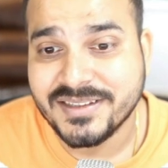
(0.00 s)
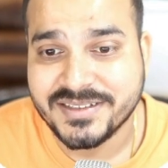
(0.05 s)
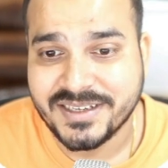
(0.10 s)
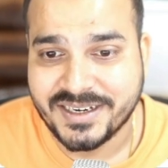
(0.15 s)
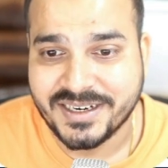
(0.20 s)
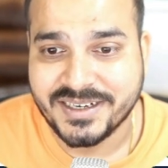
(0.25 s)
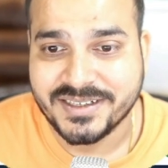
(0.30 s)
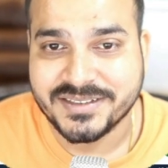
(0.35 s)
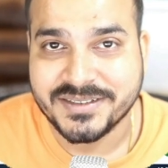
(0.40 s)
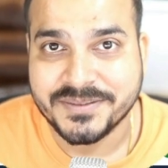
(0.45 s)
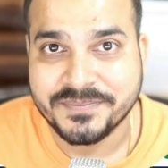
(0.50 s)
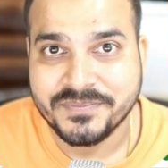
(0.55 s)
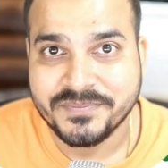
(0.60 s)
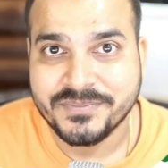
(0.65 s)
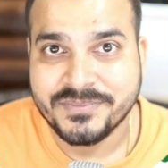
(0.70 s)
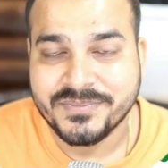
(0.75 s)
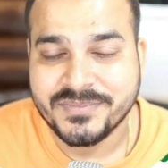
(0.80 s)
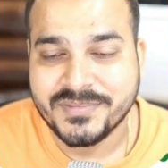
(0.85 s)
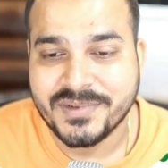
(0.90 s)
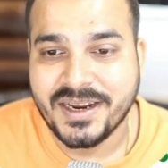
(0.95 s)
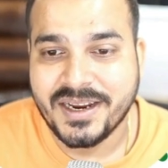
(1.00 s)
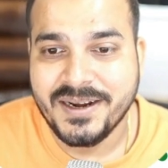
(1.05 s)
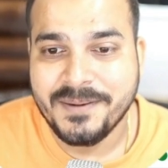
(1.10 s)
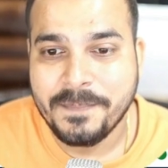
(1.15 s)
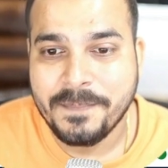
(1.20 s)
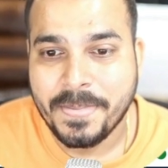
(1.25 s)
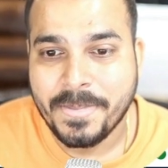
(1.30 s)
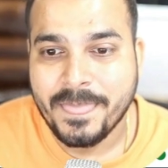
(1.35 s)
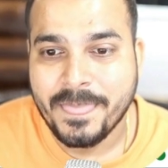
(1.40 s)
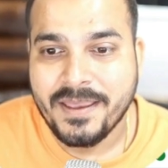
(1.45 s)
seconds,
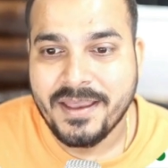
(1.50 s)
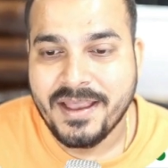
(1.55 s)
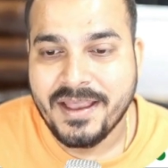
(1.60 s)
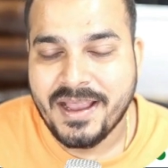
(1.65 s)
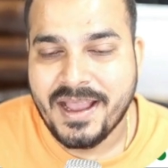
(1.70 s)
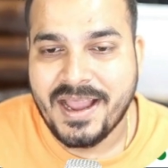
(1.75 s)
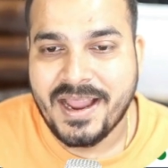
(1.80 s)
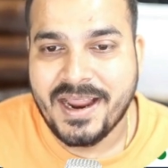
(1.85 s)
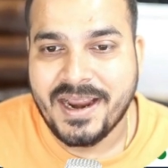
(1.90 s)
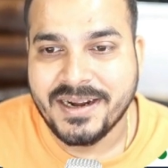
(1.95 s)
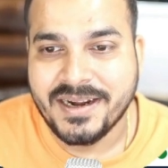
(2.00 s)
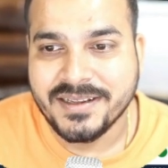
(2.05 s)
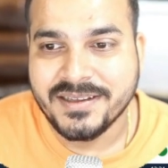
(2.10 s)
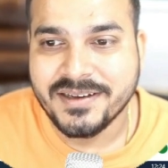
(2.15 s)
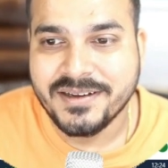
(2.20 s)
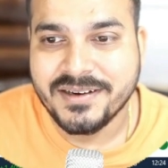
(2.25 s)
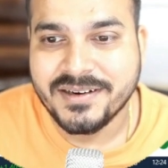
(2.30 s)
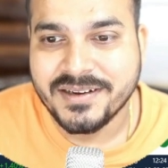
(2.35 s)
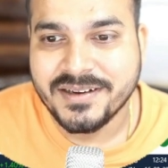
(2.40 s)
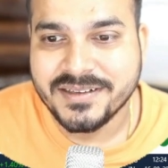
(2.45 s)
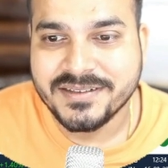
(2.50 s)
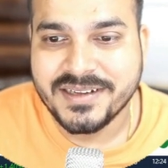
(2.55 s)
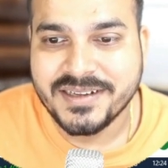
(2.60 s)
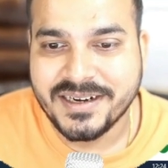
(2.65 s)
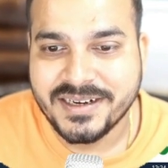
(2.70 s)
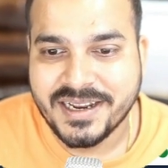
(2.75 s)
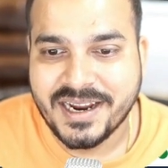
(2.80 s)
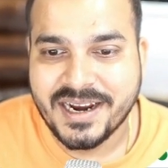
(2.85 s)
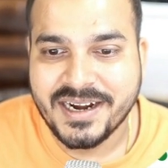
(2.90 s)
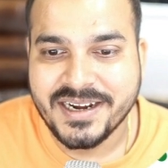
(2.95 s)
right? And here is
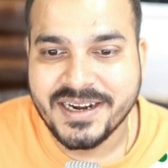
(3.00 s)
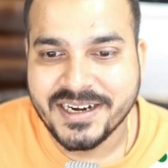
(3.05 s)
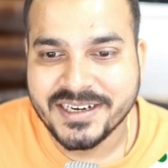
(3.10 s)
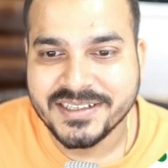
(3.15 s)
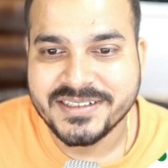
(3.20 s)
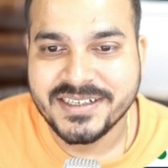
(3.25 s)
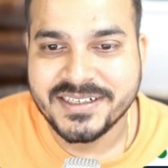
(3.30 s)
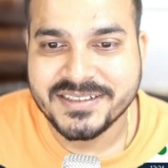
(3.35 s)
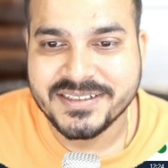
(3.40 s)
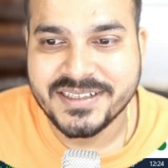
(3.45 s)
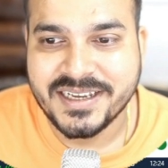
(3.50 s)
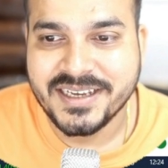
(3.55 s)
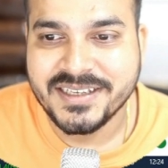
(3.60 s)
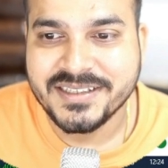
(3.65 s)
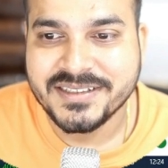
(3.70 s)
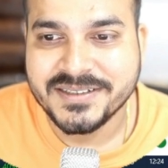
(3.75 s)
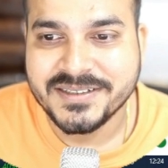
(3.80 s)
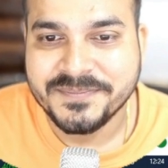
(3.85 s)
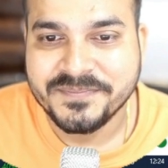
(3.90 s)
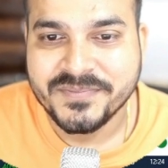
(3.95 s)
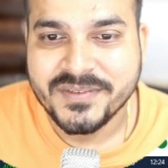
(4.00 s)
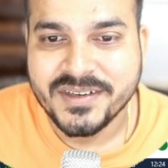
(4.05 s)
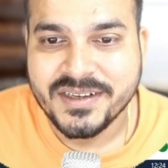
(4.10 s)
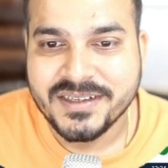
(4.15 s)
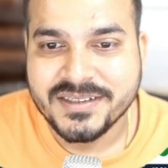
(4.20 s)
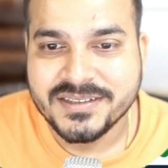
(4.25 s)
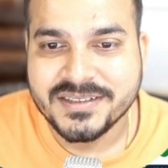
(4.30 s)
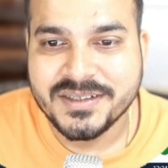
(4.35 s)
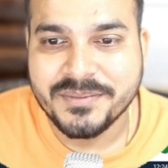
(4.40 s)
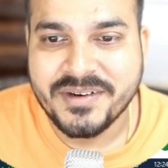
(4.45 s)
the entire data set size.
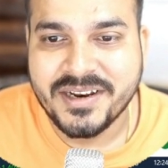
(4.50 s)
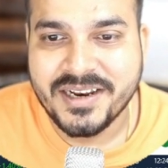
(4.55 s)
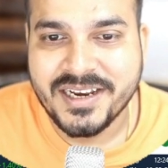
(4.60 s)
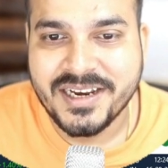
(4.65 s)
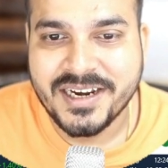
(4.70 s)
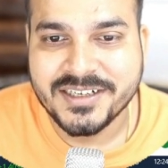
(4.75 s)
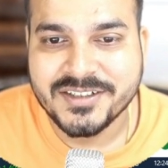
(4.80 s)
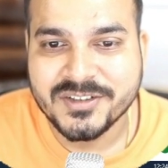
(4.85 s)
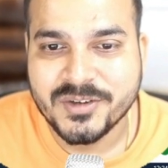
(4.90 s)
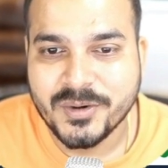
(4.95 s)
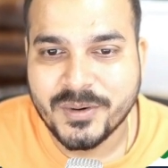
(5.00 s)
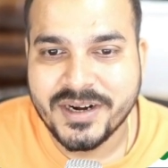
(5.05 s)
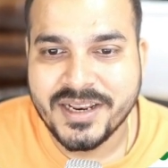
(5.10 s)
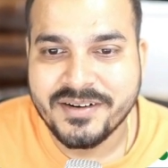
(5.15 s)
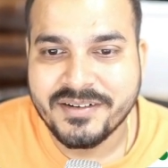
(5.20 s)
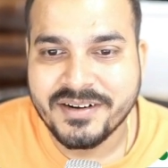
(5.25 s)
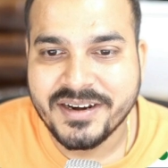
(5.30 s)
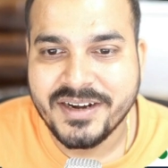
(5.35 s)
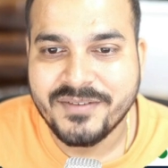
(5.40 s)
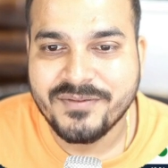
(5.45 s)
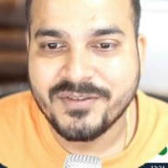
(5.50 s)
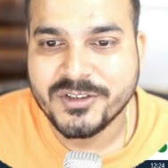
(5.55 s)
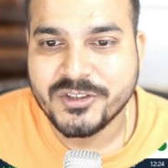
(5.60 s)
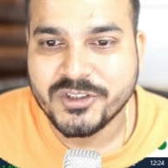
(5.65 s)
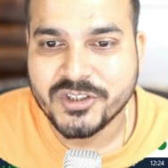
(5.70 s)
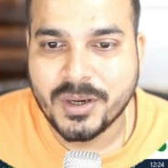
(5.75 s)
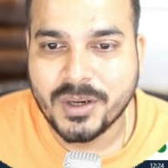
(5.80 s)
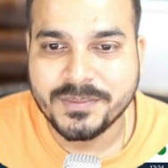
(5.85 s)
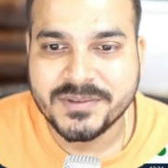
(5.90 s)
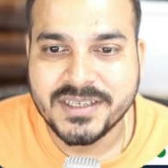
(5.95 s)
Similarly, let's go ahead and read for
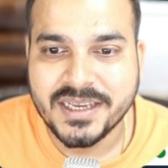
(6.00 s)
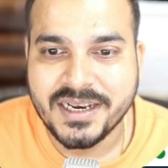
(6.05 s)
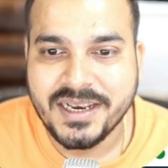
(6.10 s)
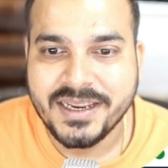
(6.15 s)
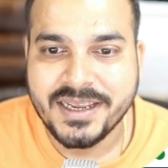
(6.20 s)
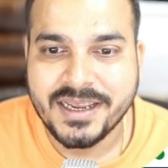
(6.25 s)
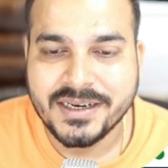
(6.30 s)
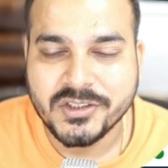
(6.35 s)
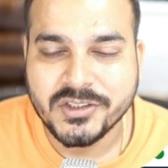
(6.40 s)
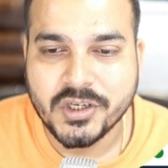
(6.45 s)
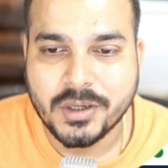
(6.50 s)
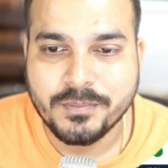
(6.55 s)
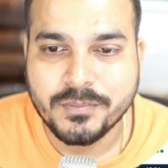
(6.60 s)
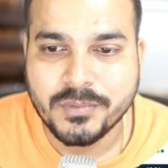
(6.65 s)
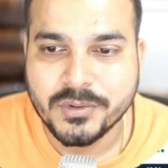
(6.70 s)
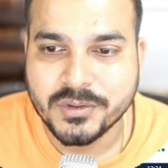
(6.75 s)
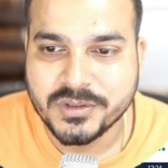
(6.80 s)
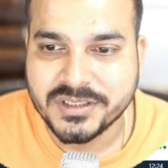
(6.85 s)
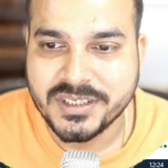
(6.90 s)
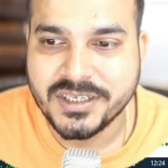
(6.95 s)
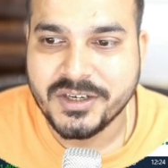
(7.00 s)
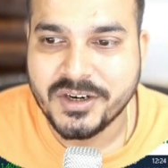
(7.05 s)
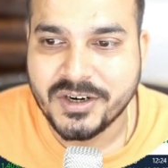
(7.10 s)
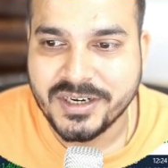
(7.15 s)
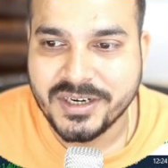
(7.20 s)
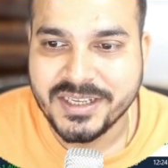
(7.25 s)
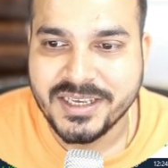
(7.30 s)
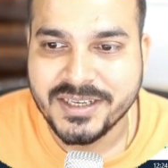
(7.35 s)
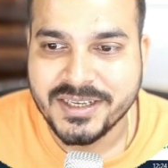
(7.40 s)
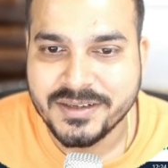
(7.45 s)
job skilling and job
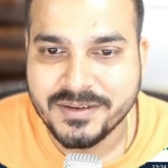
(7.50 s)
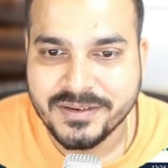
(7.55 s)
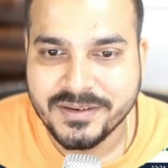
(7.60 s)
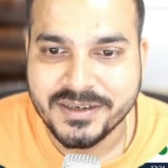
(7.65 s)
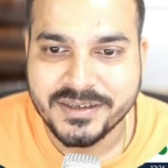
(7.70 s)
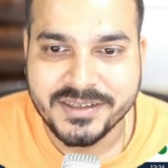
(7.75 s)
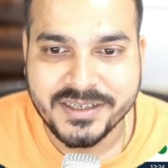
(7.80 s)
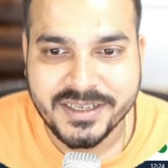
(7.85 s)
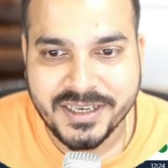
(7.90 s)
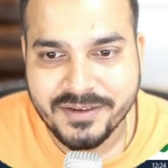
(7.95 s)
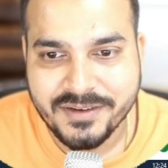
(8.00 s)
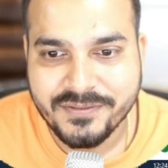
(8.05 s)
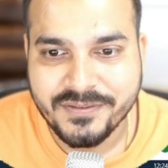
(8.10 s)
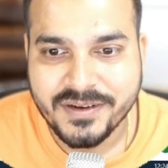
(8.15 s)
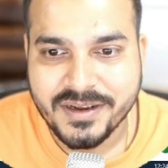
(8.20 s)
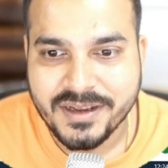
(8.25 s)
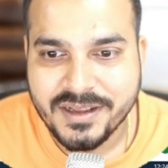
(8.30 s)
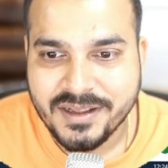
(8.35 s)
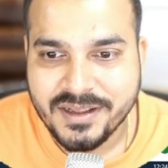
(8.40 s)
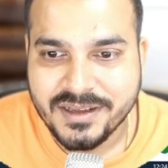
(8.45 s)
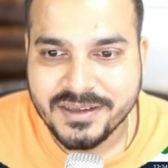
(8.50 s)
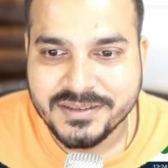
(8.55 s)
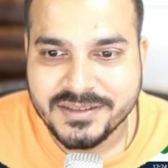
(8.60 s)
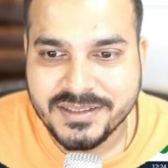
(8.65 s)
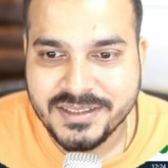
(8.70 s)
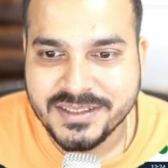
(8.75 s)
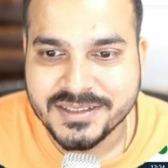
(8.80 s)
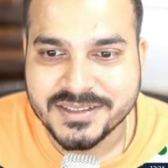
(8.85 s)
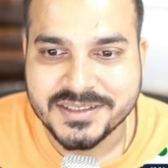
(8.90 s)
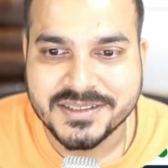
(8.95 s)
posting.df.
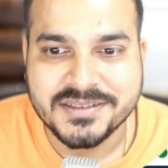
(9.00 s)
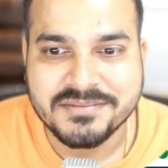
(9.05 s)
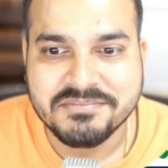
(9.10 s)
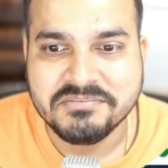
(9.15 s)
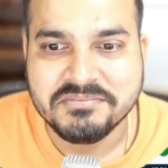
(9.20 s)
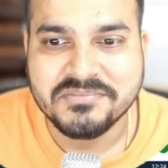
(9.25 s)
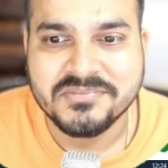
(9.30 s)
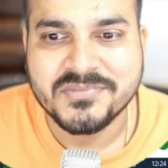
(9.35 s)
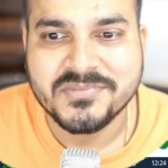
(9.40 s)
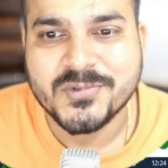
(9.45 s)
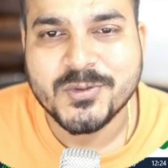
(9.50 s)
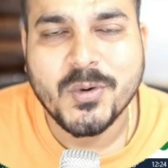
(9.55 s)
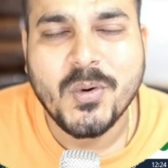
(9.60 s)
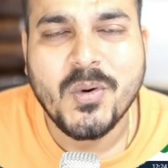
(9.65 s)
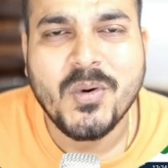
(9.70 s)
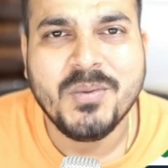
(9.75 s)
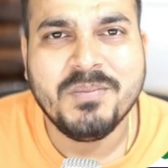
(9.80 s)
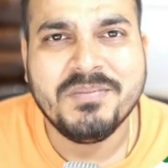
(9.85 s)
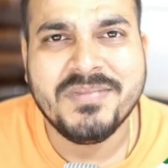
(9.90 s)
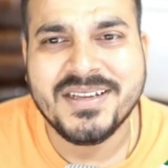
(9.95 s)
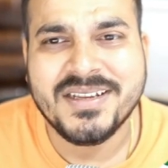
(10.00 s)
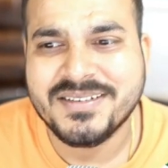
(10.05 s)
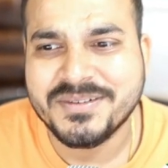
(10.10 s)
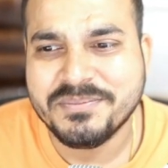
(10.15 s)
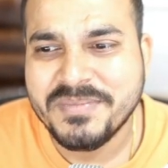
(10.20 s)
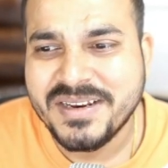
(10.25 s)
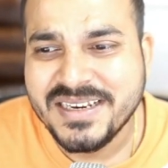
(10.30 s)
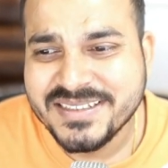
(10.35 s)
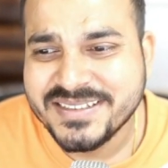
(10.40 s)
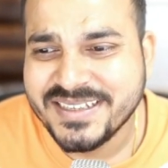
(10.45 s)
See this, so
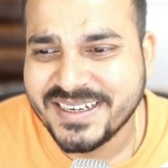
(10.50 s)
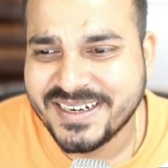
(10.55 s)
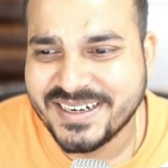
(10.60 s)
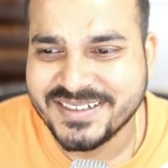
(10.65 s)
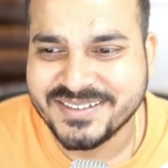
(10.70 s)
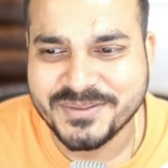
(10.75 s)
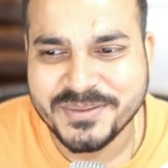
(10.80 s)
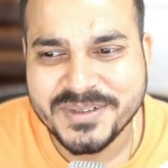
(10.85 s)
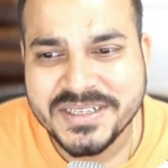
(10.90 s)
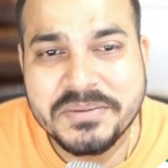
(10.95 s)
much milliseconds.